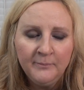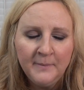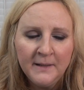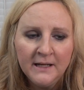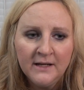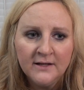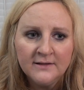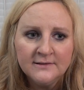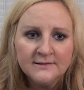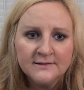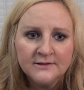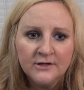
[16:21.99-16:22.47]

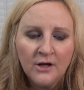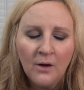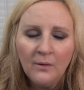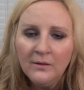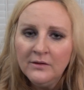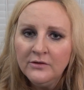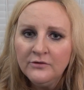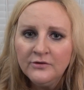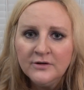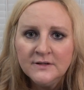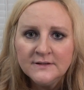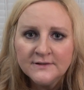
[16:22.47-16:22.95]
because
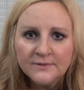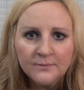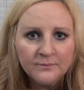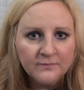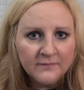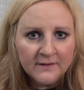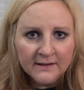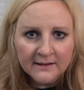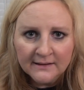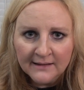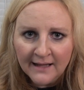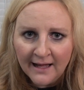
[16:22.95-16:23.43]
going through
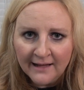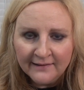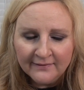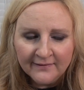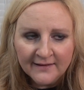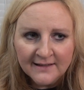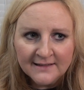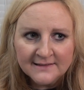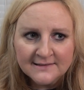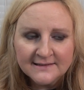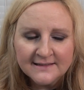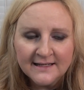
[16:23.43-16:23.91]
something like
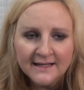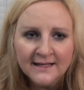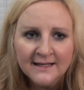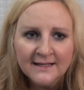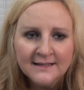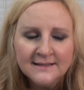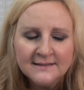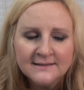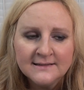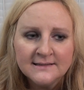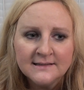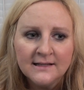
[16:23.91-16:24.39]
this
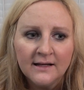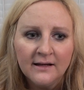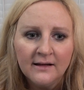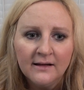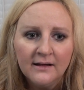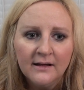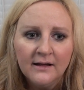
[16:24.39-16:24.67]
is